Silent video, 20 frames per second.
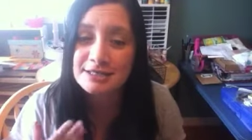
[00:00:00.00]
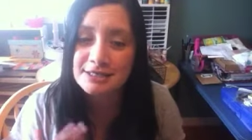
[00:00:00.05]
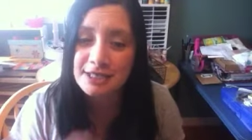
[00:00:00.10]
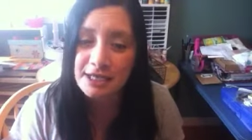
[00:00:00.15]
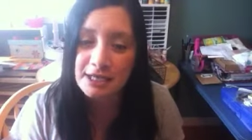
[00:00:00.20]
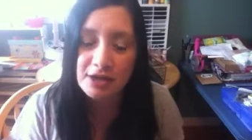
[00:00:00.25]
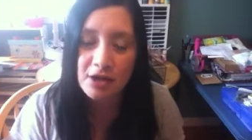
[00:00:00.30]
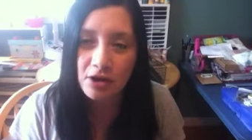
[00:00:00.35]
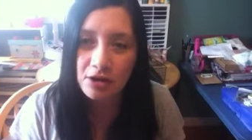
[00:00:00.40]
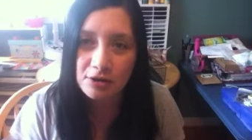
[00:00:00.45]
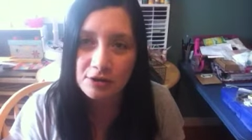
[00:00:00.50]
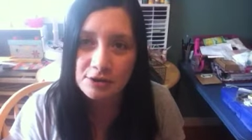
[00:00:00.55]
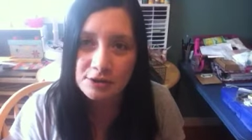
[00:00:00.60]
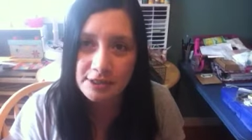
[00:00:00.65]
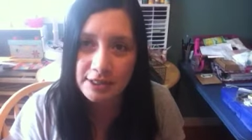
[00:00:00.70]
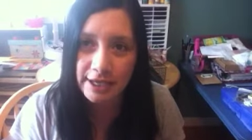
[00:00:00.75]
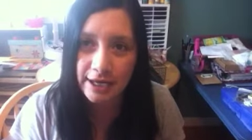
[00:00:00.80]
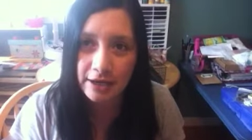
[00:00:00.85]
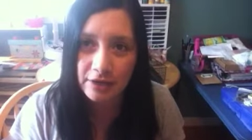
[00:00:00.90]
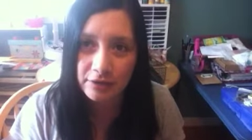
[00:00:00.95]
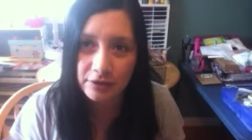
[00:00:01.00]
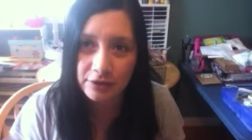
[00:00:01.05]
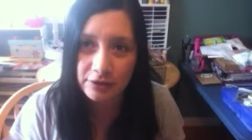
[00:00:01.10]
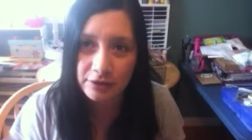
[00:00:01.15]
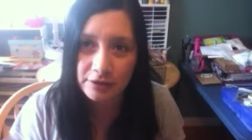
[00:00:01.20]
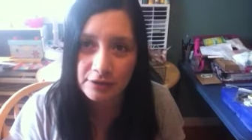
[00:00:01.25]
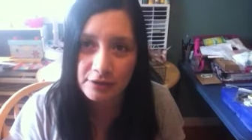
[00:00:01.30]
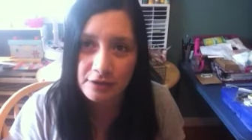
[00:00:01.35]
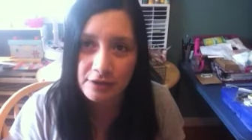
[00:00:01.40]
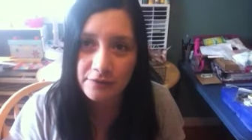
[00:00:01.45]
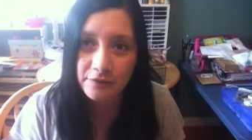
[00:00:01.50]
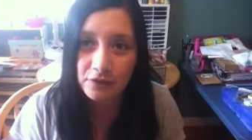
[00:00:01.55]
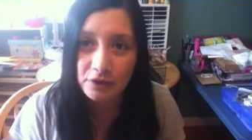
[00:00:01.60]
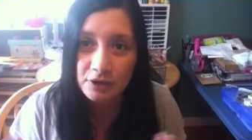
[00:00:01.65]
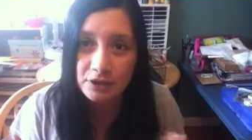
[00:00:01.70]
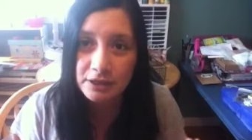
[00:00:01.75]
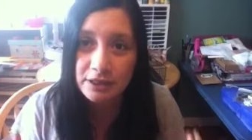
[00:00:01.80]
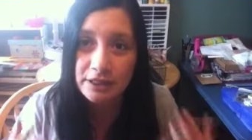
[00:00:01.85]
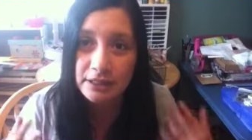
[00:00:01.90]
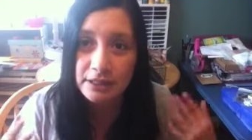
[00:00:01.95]
$10 an hour for
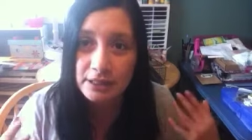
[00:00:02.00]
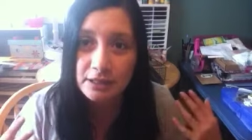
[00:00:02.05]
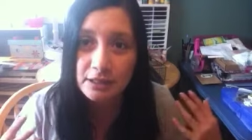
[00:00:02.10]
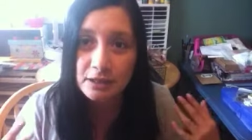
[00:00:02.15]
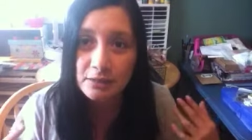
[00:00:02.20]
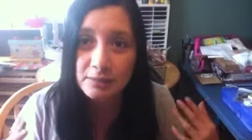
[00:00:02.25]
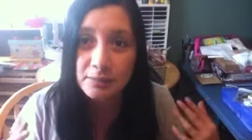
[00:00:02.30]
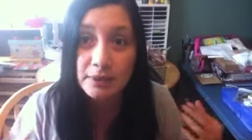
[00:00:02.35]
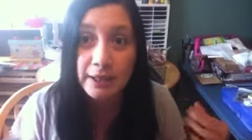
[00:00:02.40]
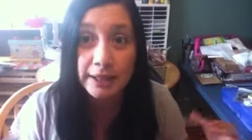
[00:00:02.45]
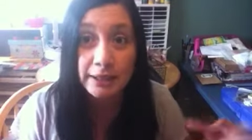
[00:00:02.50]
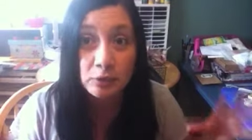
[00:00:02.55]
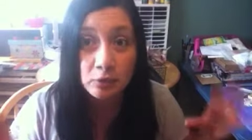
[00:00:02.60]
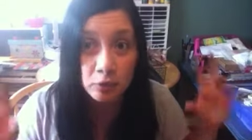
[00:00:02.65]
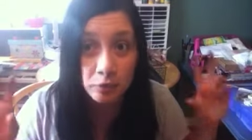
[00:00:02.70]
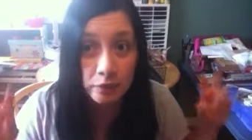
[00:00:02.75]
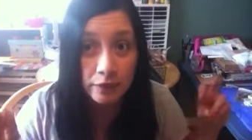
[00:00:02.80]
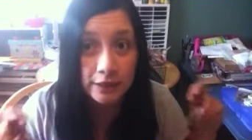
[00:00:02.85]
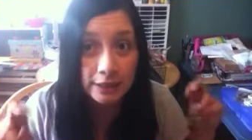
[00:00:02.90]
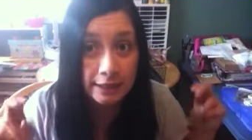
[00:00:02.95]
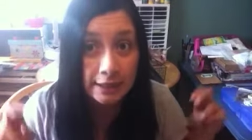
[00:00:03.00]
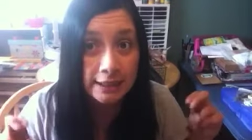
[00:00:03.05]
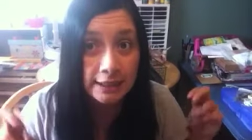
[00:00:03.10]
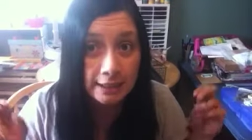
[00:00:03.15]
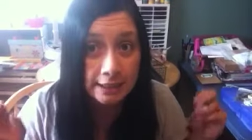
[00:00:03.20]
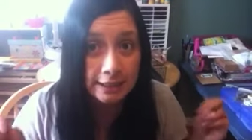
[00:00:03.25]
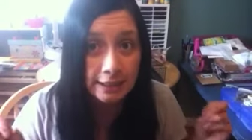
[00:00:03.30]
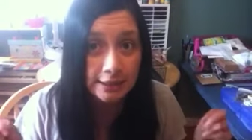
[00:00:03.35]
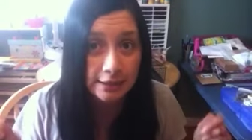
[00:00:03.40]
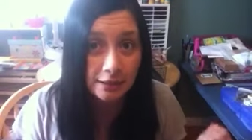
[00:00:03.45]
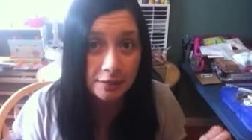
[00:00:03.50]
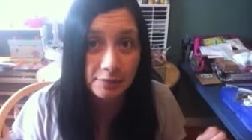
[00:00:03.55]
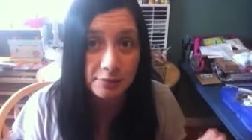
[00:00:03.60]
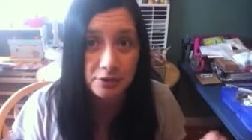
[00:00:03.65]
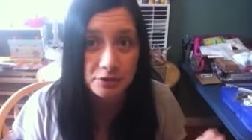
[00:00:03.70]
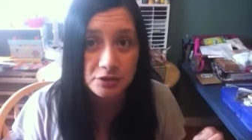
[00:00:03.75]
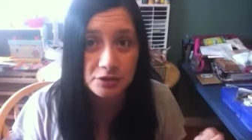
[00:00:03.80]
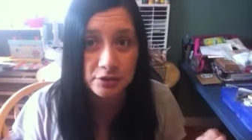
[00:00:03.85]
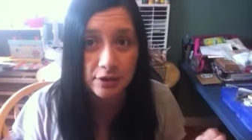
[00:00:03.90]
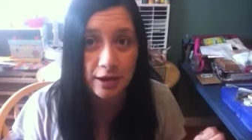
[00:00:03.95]
cleaning up, like really cleaning up
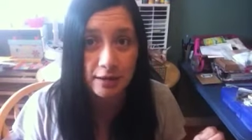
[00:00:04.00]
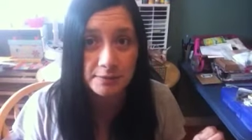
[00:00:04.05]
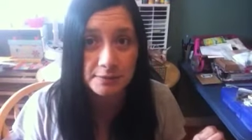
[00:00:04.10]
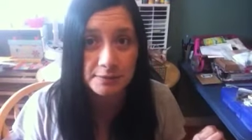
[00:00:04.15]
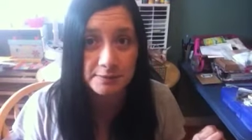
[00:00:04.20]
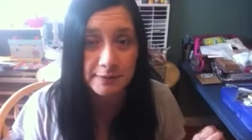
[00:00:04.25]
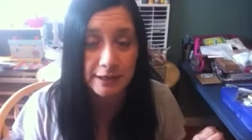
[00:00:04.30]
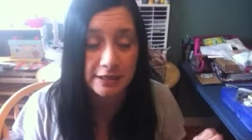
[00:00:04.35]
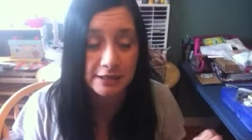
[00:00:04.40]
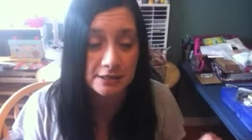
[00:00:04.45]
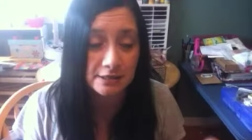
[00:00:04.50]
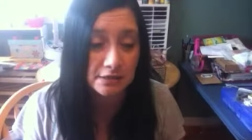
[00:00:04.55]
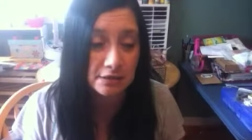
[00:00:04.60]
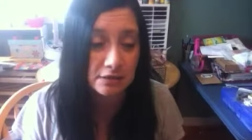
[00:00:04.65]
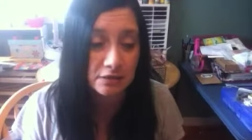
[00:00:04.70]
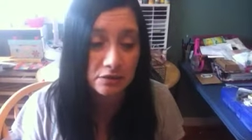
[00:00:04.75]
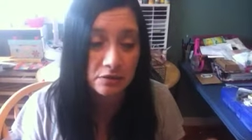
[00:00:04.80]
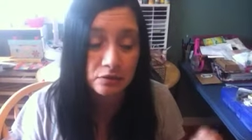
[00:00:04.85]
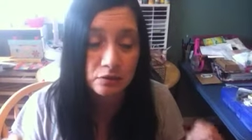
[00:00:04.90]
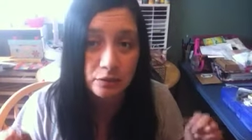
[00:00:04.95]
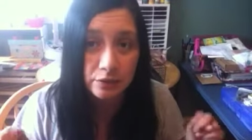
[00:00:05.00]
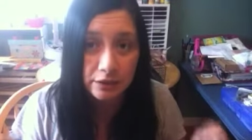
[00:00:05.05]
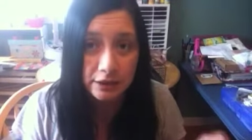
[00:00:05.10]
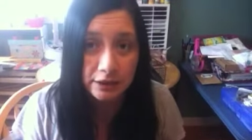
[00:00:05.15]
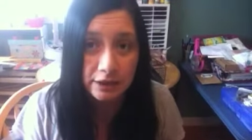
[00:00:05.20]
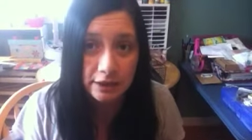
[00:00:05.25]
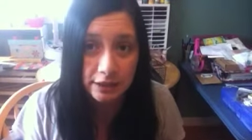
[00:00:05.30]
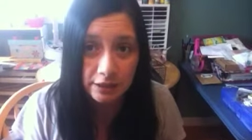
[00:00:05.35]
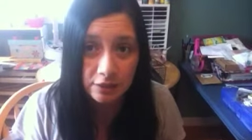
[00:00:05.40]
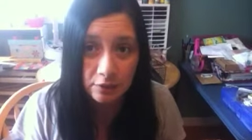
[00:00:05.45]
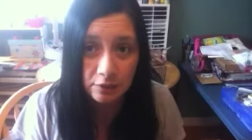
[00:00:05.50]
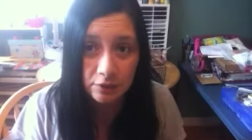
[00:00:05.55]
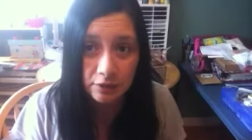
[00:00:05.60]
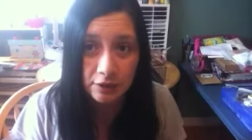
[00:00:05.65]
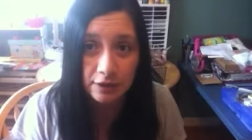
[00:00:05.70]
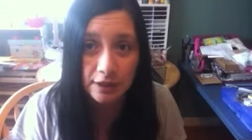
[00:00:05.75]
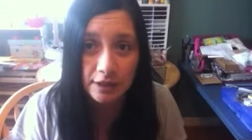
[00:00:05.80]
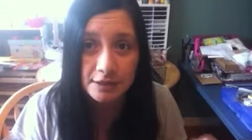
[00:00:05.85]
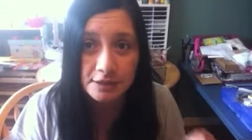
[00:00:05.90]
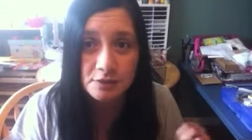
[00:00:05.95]
your scrap space, you know, really getting
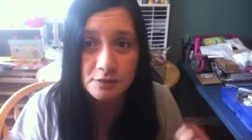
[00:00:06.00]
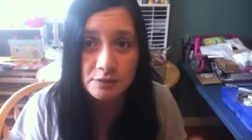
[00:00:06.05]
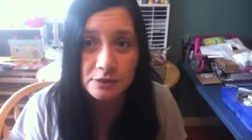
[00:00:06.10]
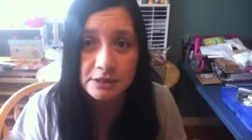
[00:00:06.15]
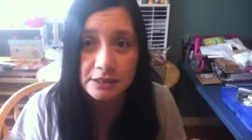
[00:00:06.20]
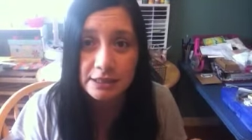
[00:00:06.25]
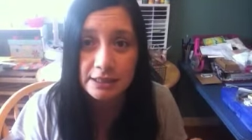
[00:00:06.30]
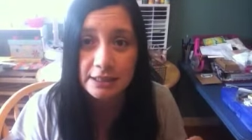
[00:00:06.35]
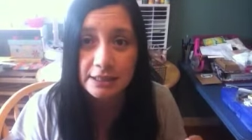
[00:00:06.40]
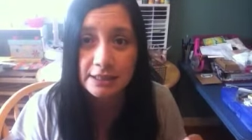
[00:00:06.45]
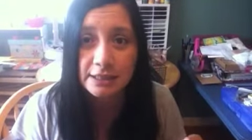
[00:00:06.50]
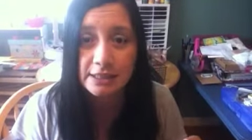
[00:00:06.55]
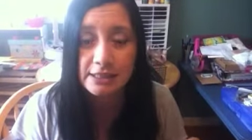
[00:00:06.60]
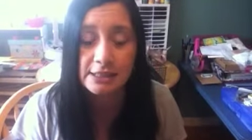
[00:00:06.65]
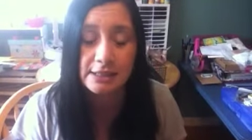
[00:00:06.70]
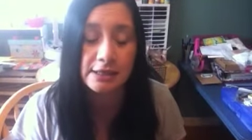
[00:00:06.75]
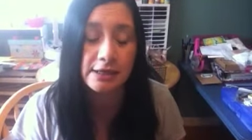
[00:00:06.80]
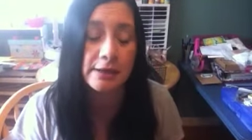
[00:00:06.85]
organized, really cleaning it